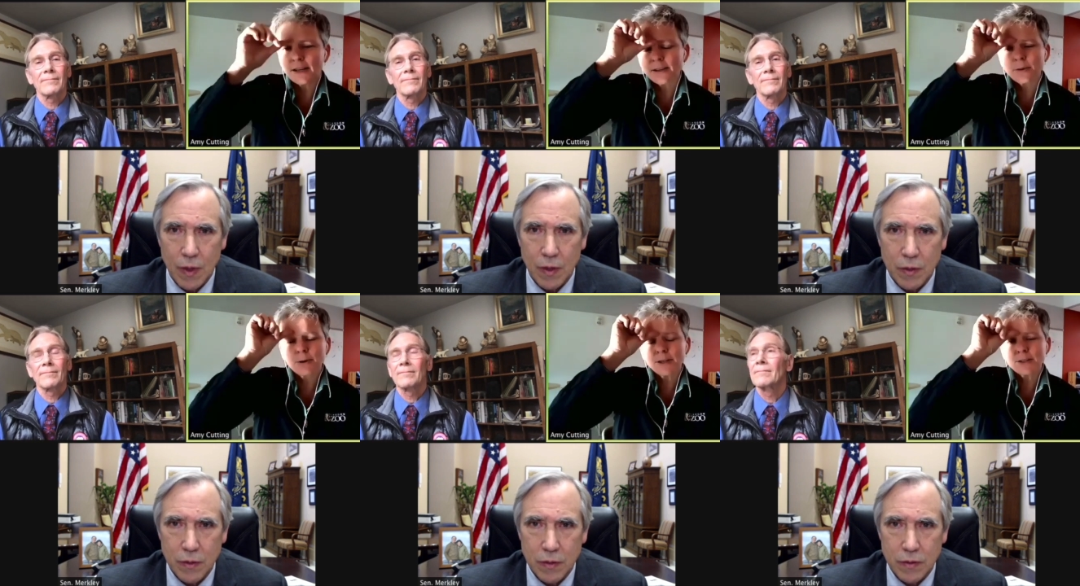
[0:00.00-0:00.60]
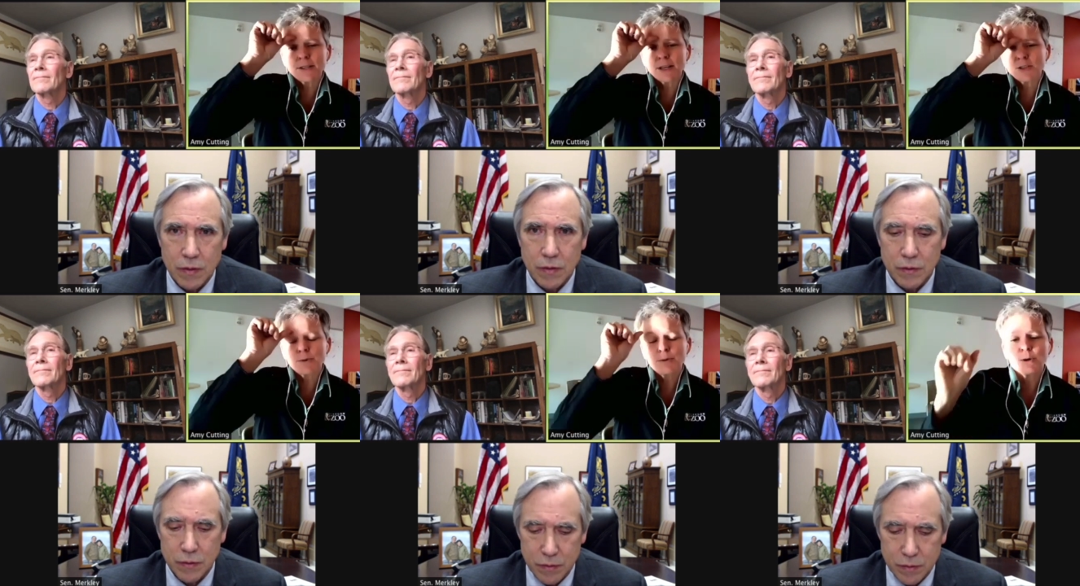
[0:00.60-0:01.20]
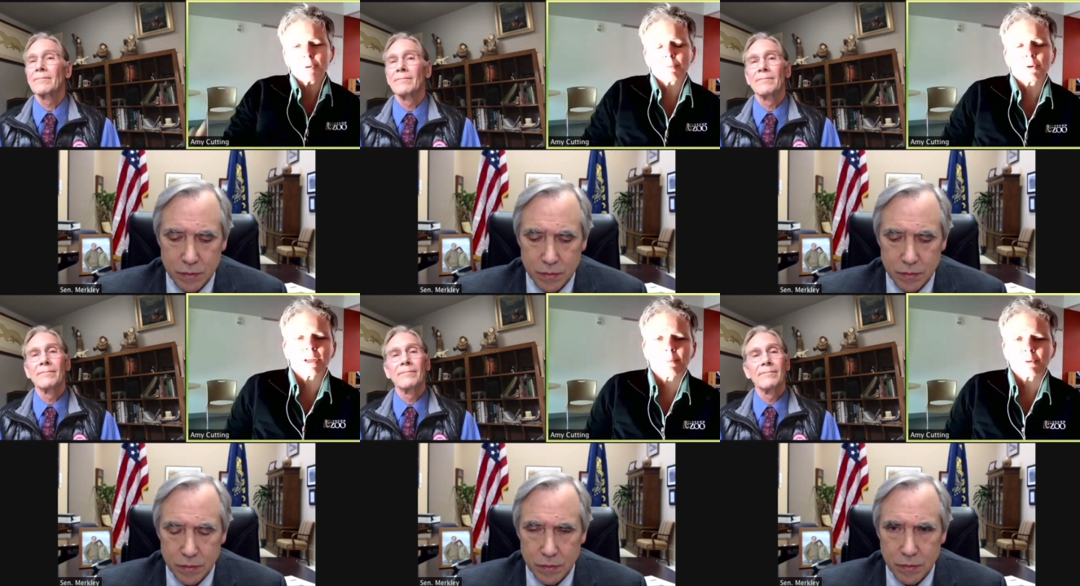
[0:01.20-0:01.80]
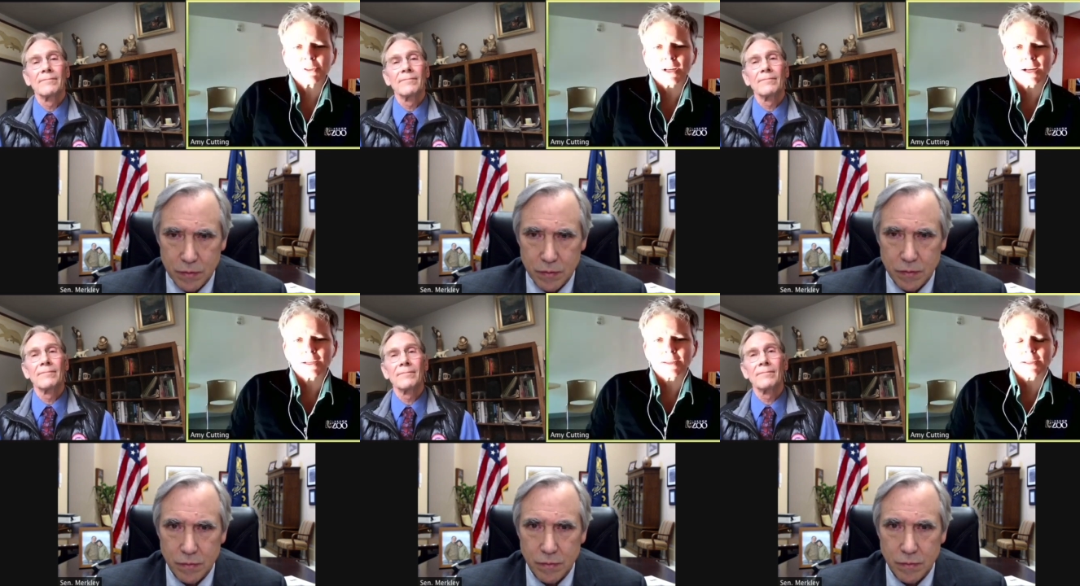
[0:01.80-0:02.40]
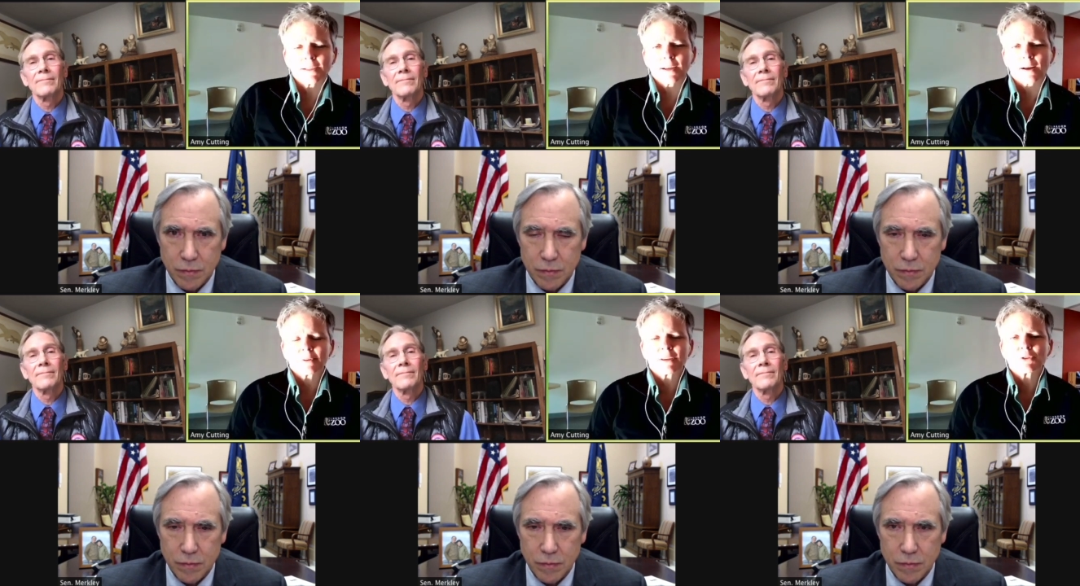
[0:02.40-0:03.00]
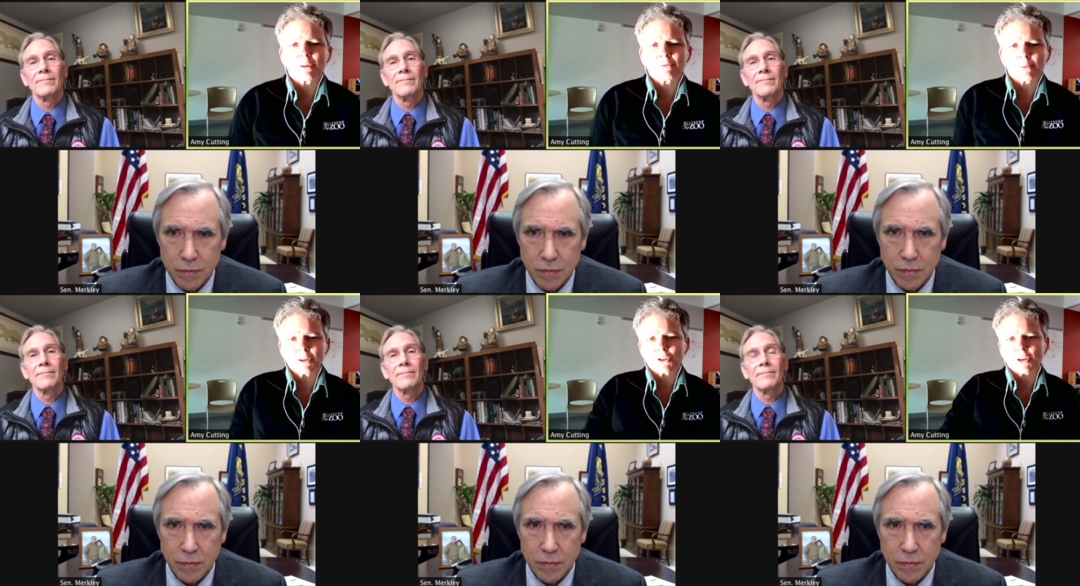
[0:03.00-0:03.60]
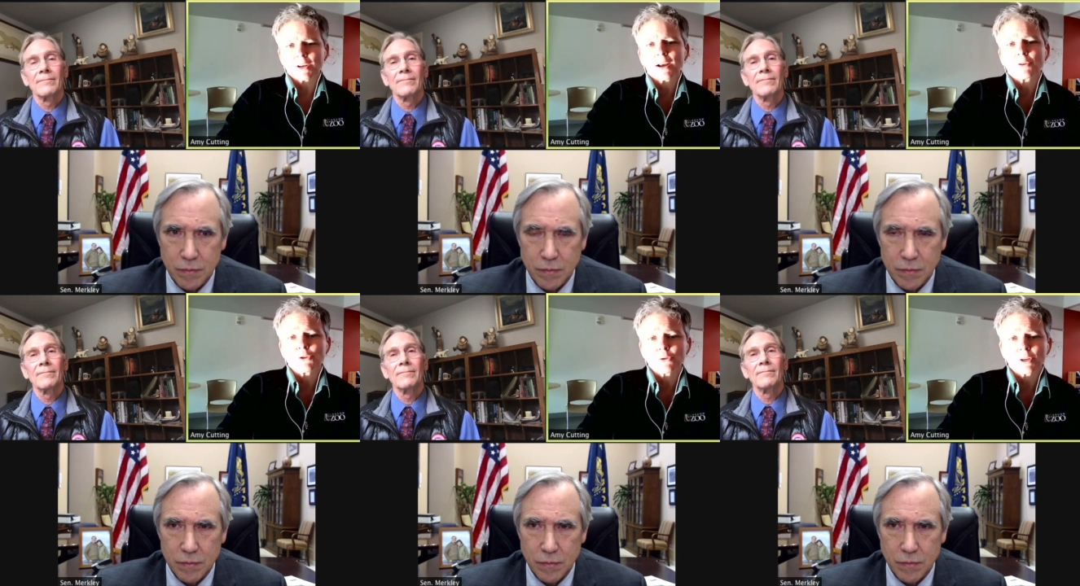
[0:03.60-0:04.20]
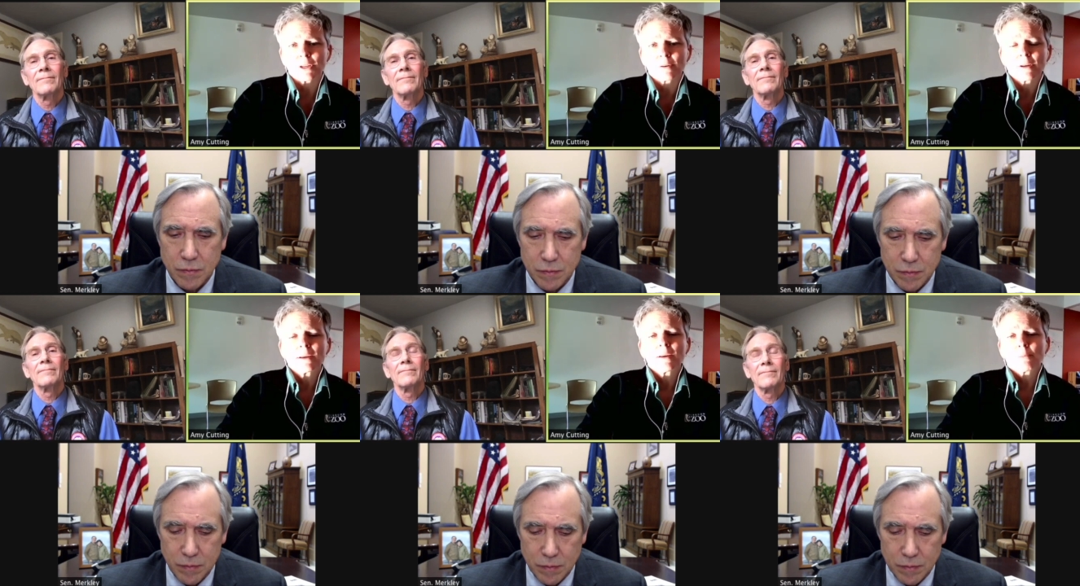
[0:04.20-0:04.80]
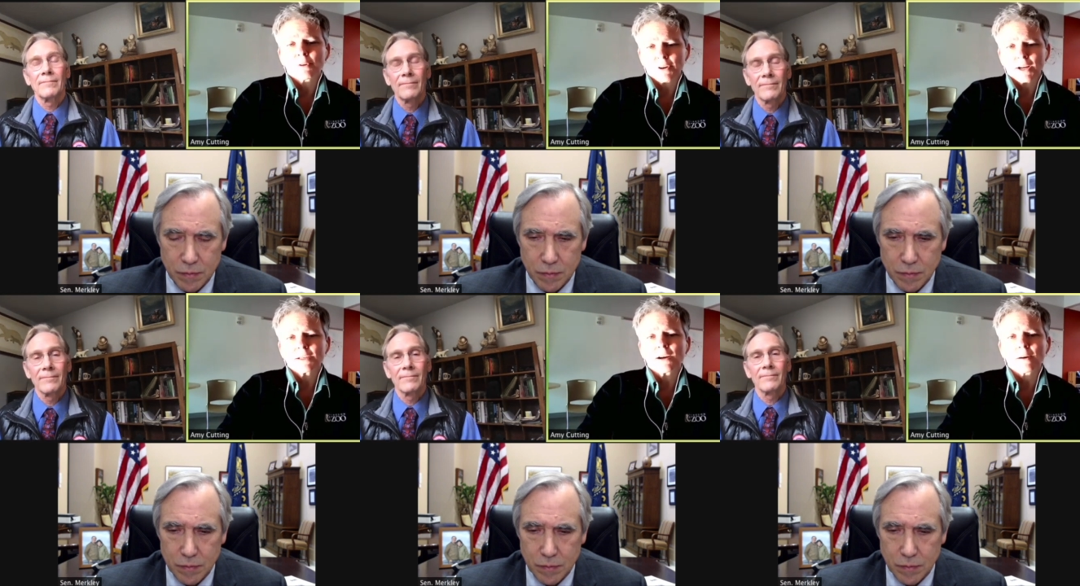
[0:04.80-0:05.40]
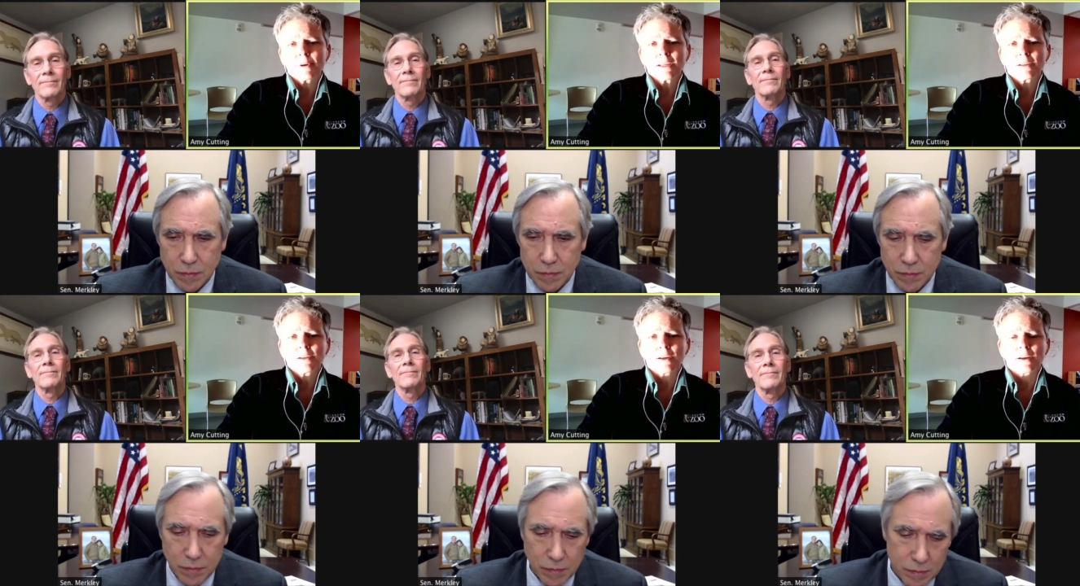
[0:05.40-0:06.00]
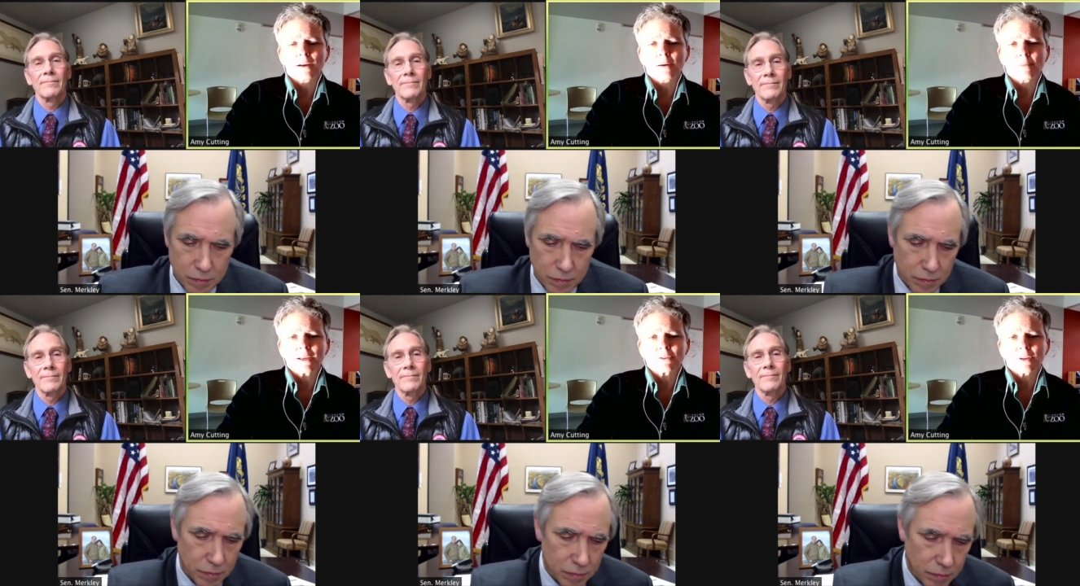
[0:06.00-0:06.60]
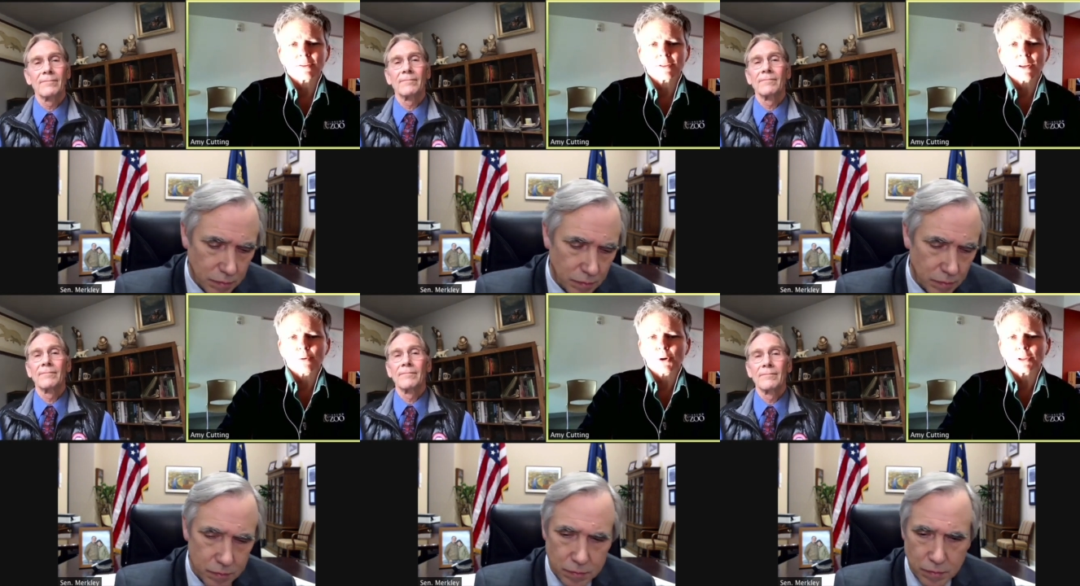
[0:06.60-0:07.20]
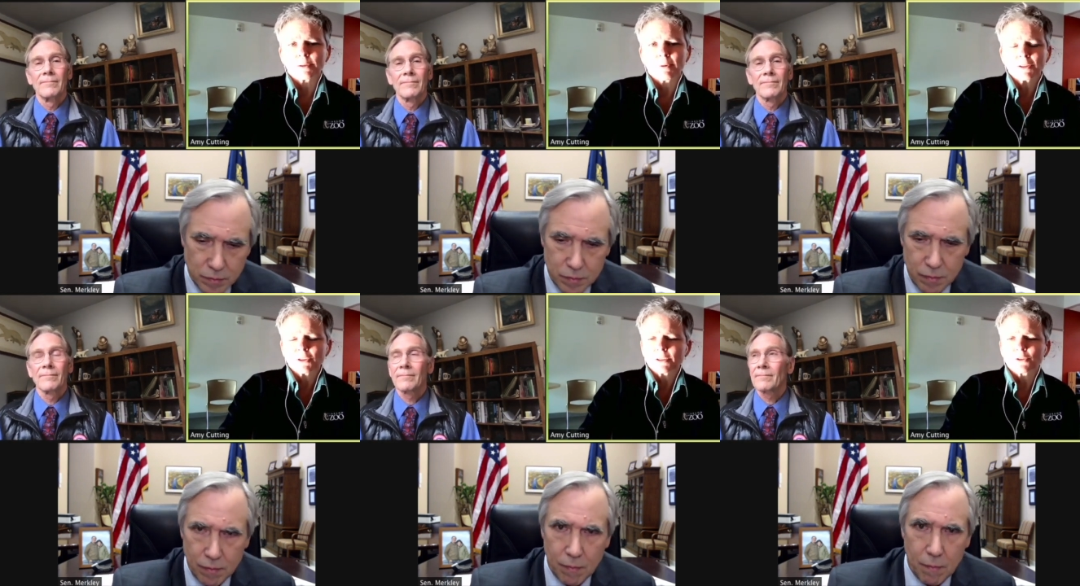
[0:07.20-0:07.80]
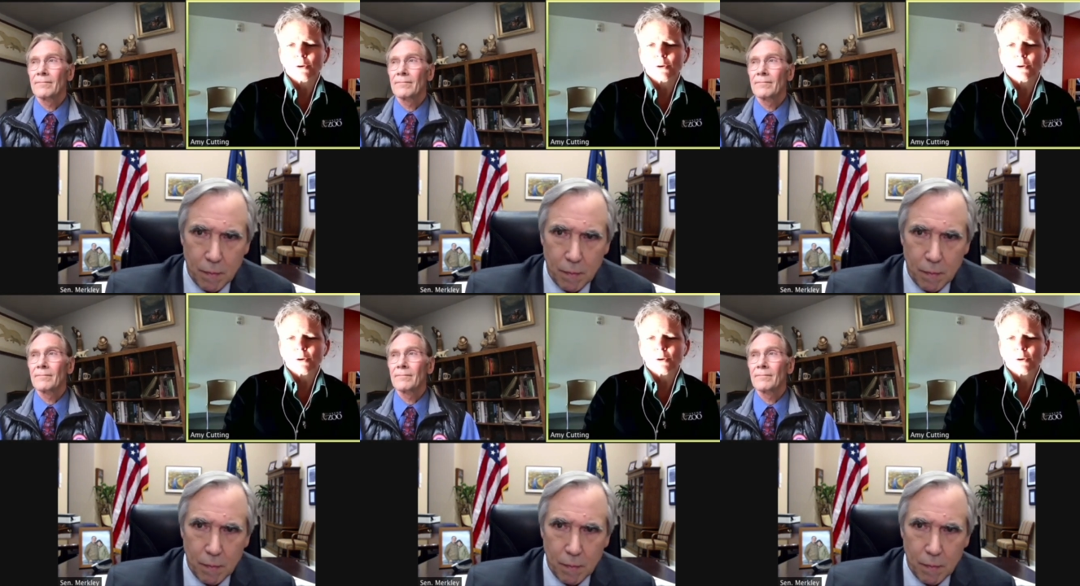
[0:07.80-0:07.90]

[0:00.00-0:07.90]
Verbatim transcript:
Speaker 1: end of the presentation, we will be putting up a slide that um, gives you information on how you can provide comment, um, as, as Senator Merkley mentioned.